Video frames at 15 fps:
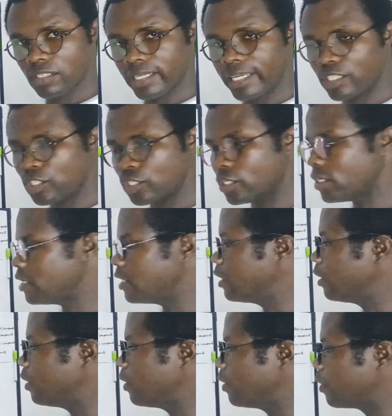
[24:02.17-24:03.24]
sketch,
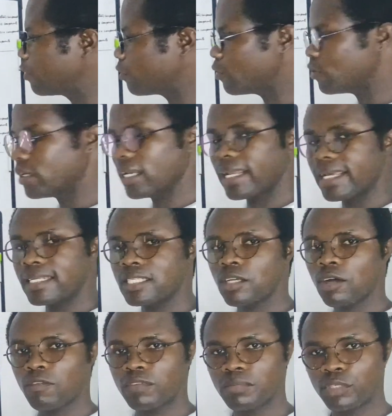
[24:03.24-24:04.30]
through the
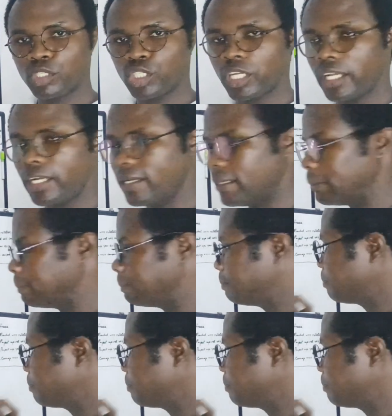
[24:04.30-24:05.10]
length of the machine.